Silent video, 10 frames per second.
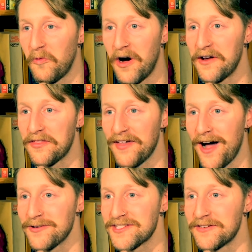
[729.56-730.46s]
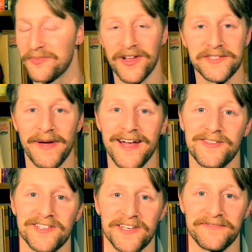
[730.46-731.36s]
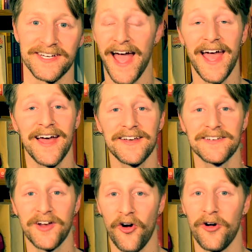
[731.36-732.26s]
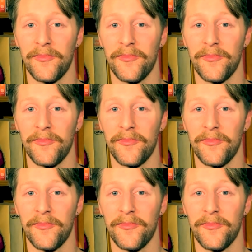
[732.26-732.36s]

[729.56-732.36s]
1,000 plus pages of it, and Karl